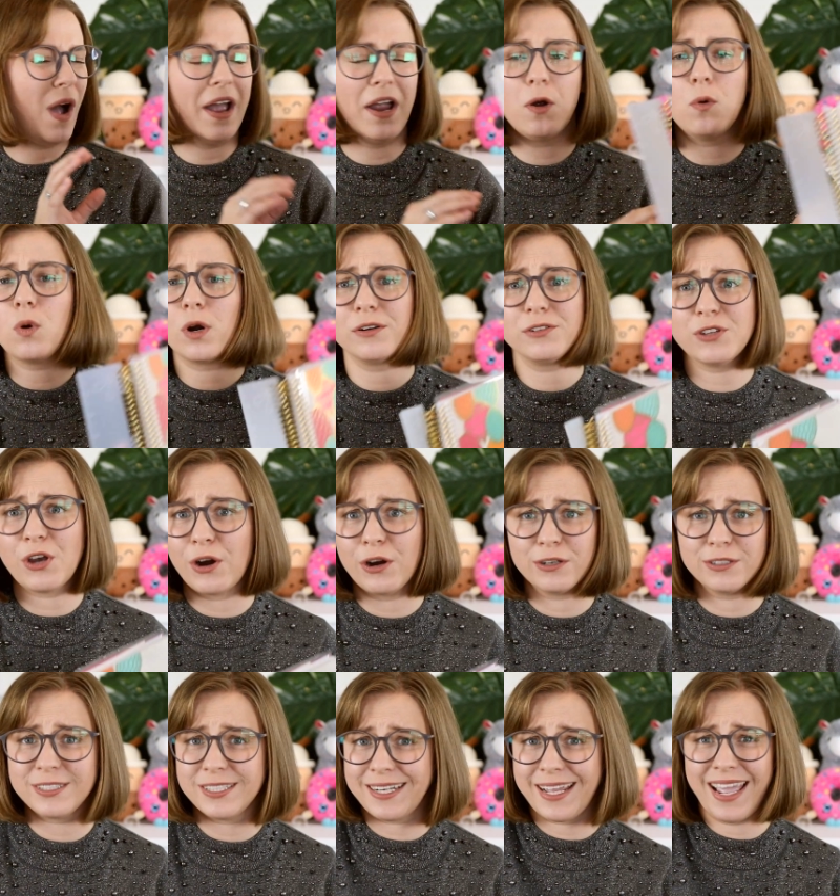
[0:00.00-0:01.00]
Why are words
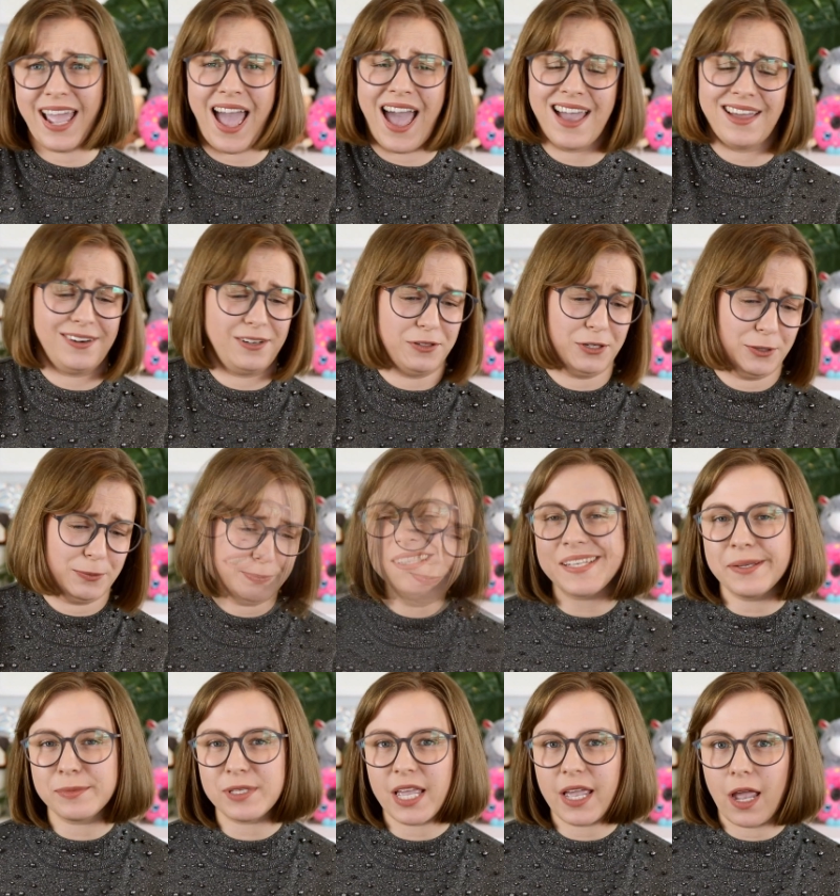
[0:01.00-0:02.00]
hard today? I don't know. It
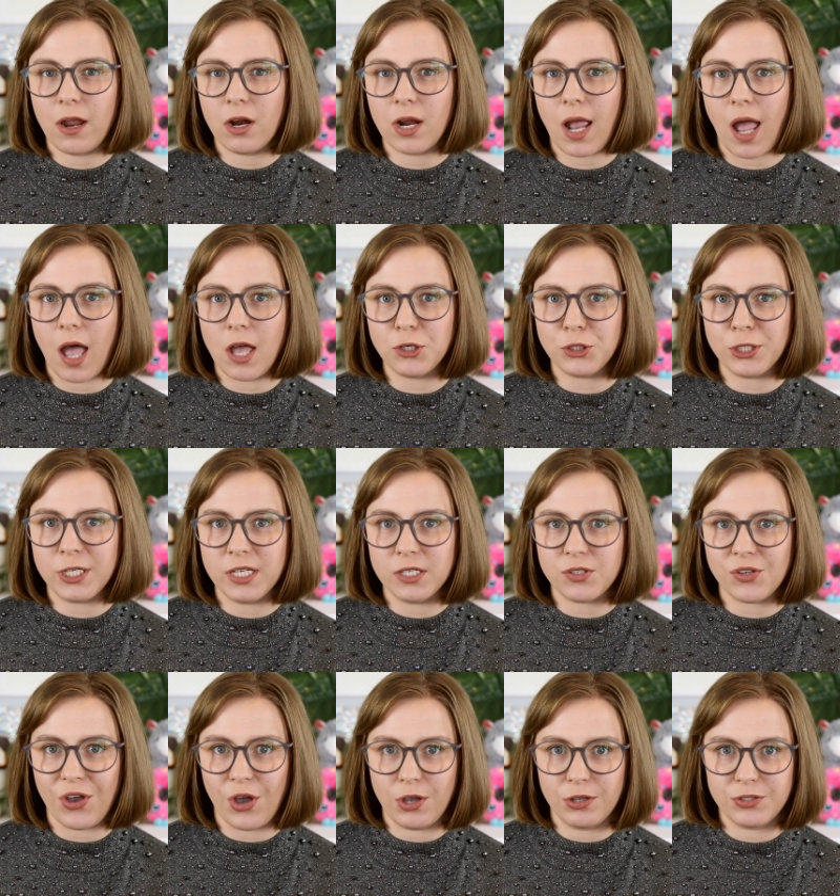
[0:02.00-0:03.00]
seems like Erin
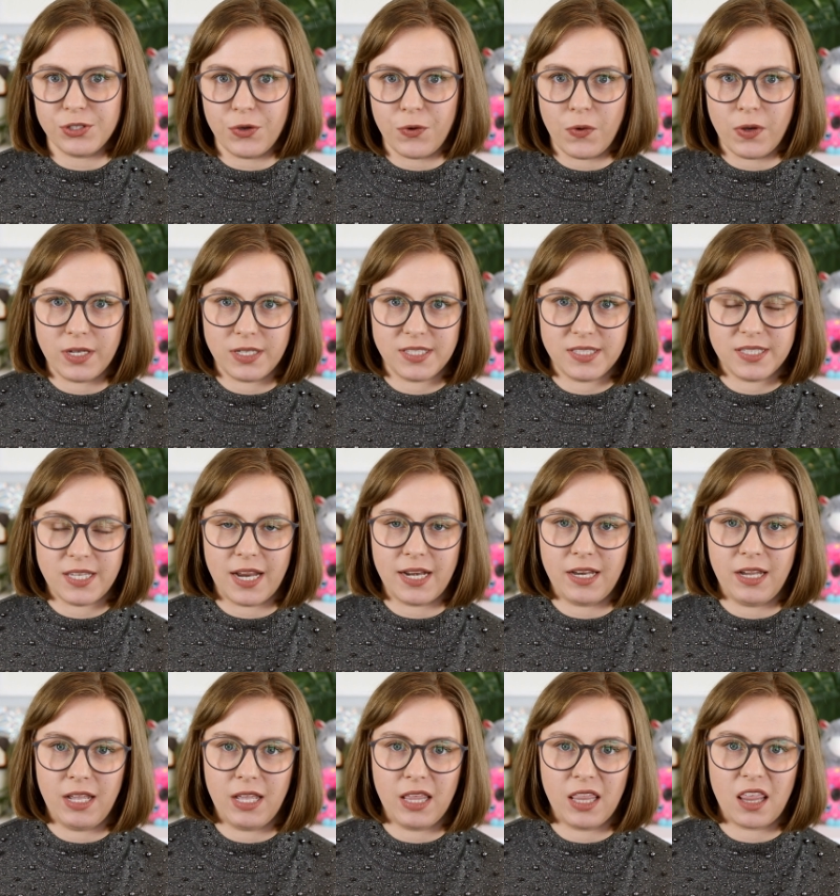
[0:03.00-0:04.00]
Condren is also
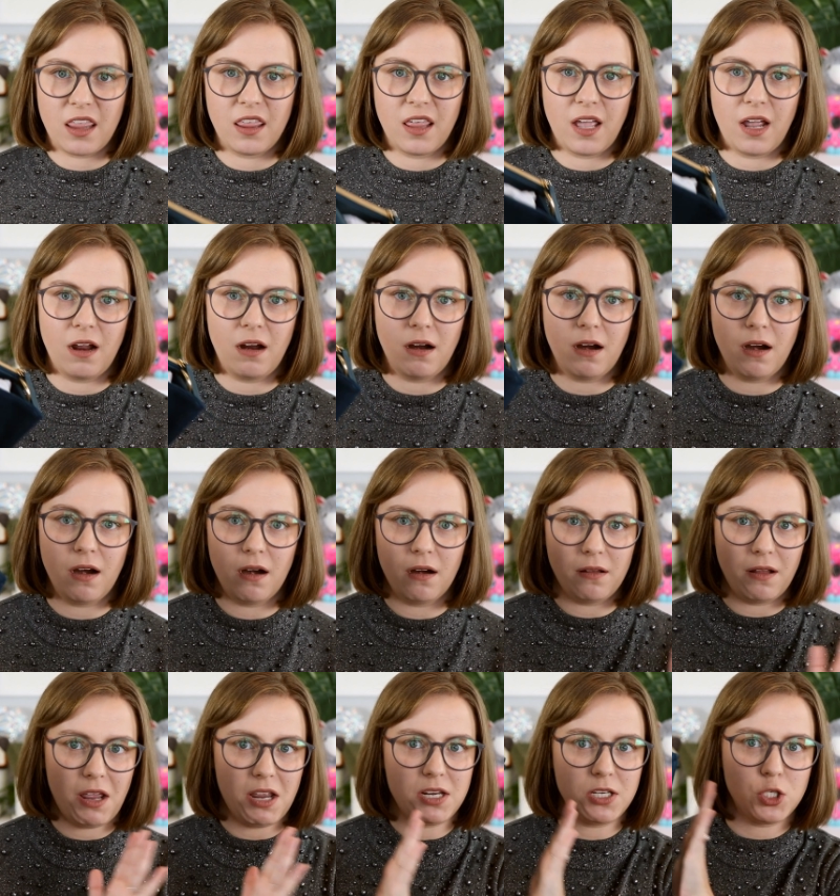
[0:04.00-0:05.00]
extending
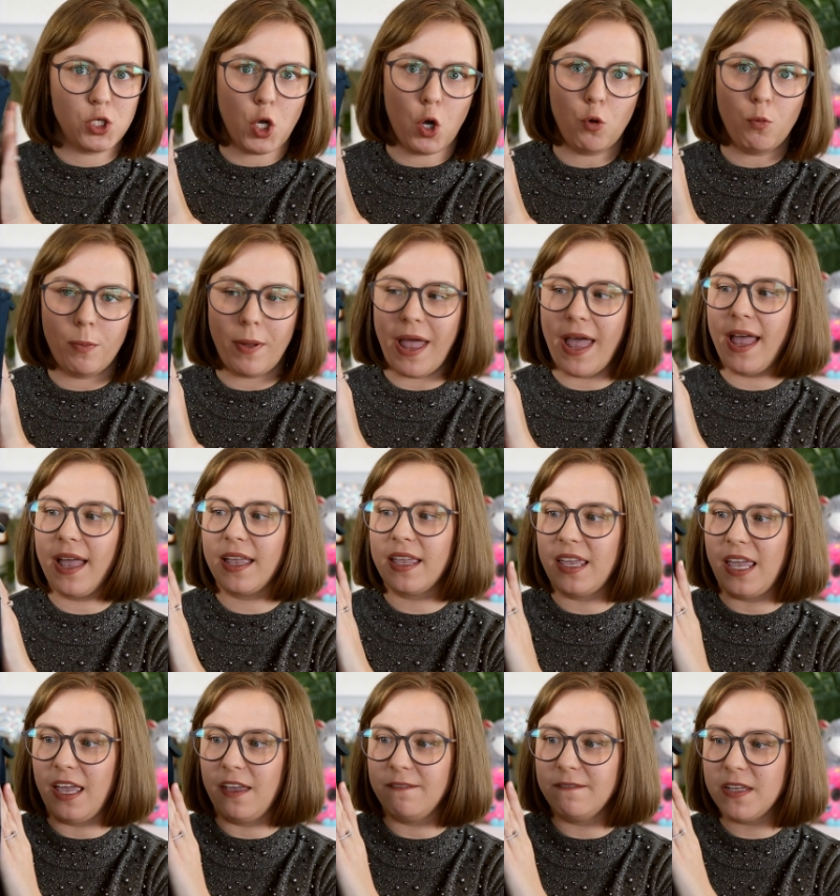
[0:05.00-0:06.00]
their like tote
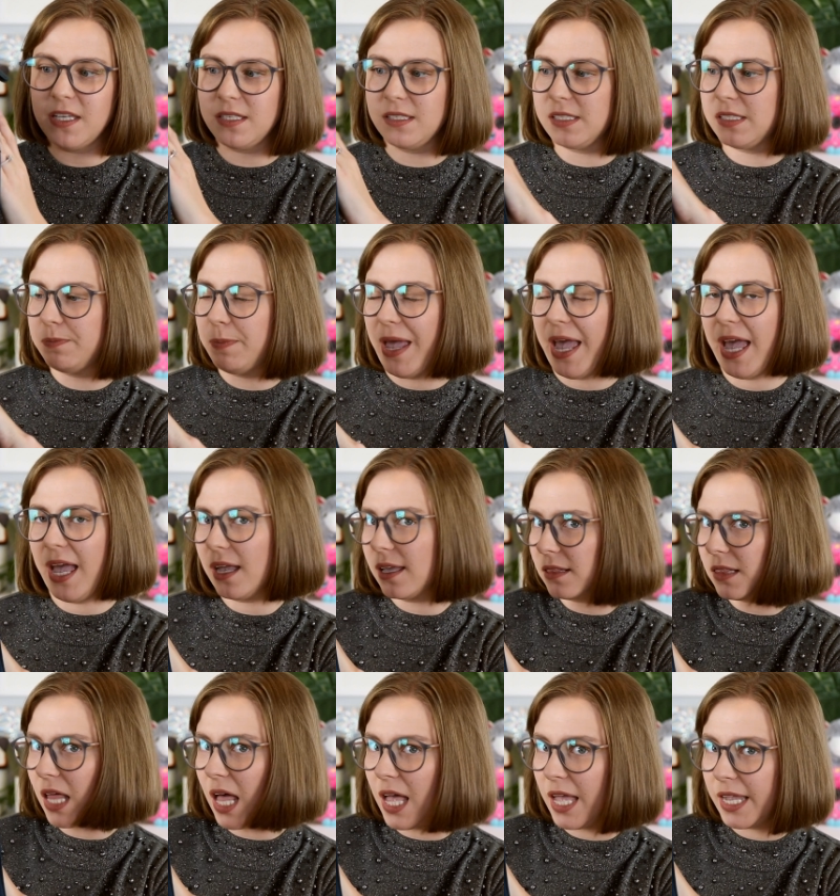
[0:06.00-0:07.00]
bag, canvas
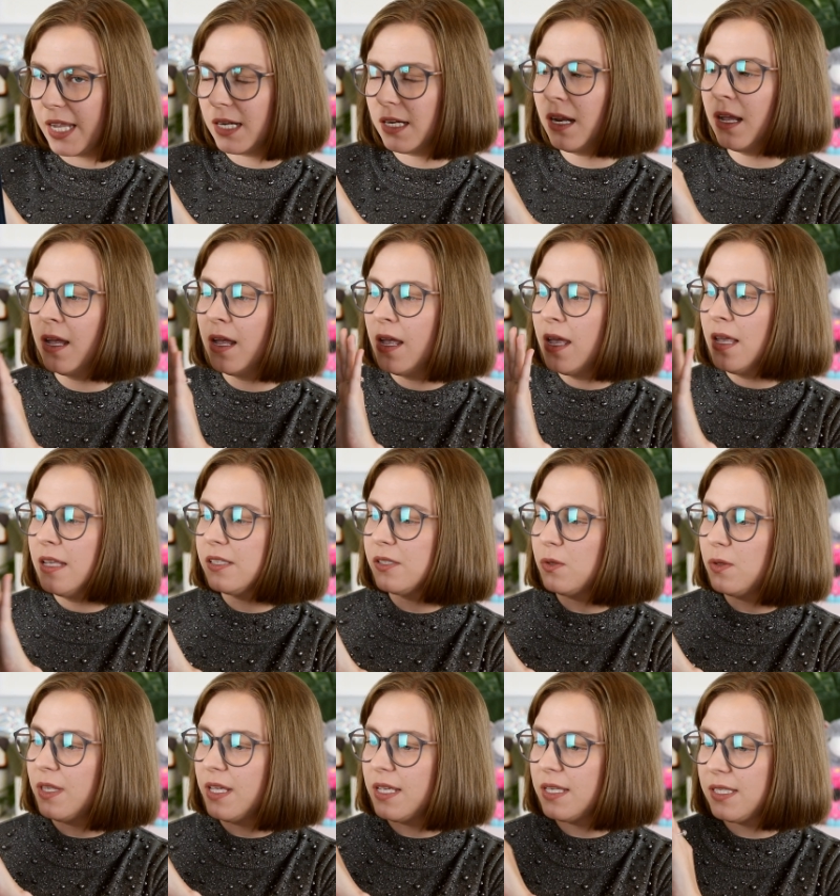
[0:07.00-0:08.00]
bag line.
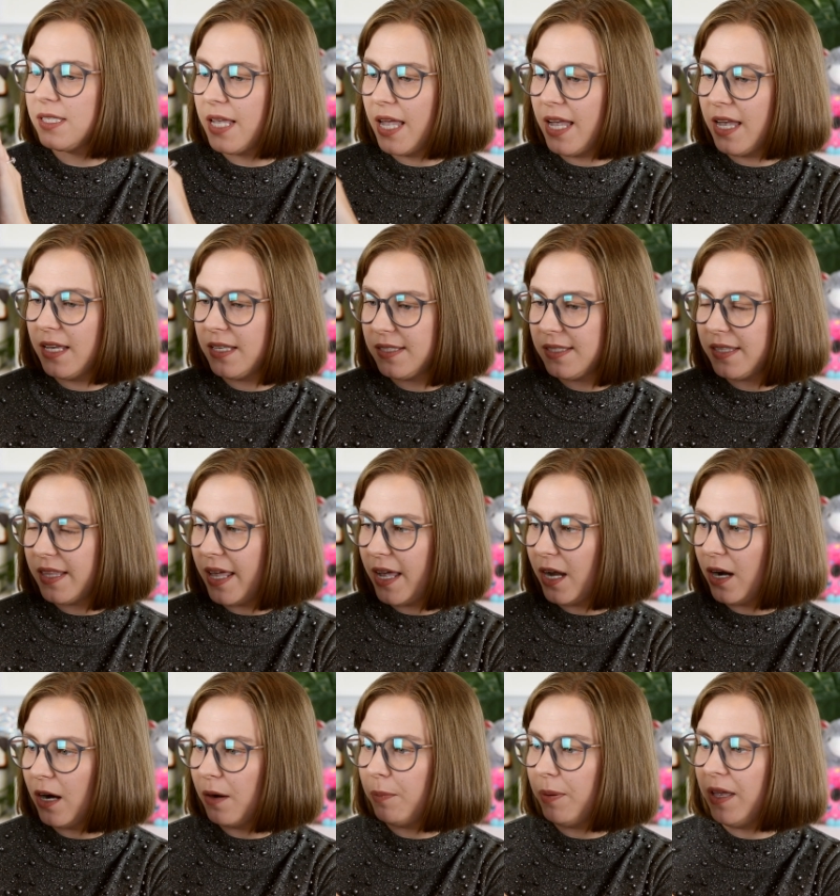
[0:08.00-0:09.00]
So this is
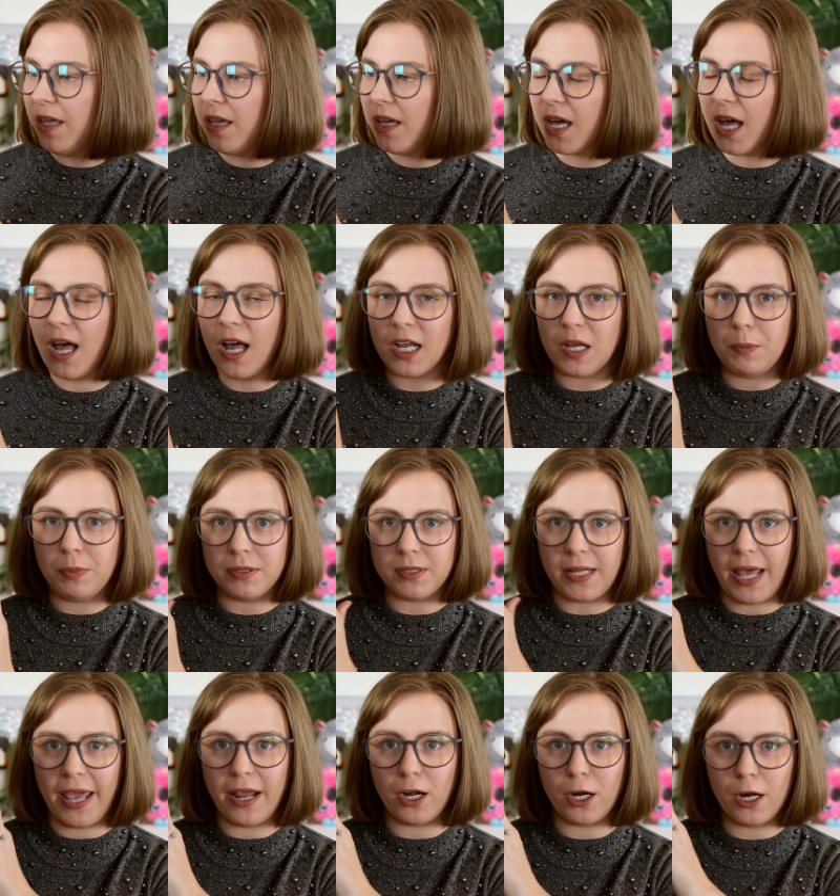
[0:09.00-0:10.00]
their Peacock
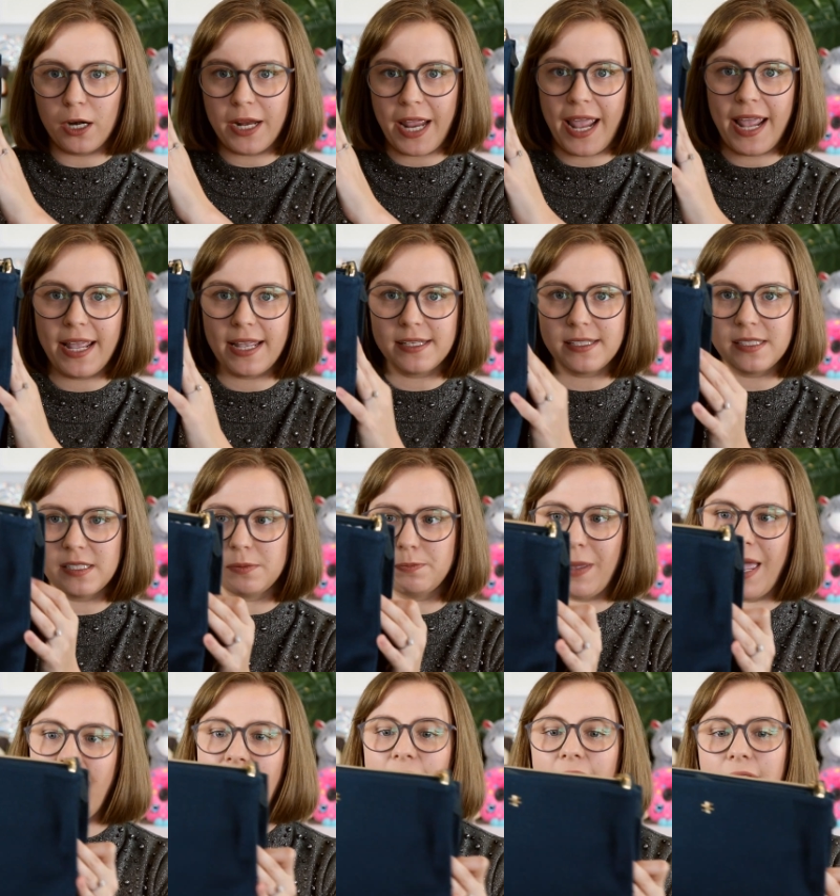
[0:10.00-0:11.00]
planner
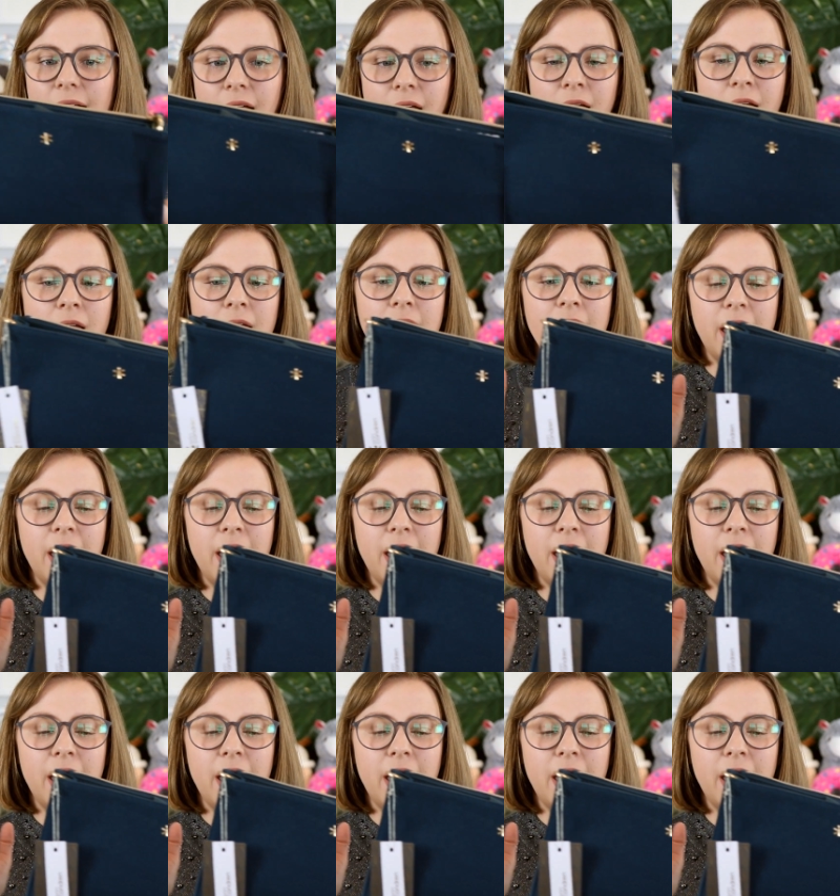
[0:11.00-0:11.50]
case bag.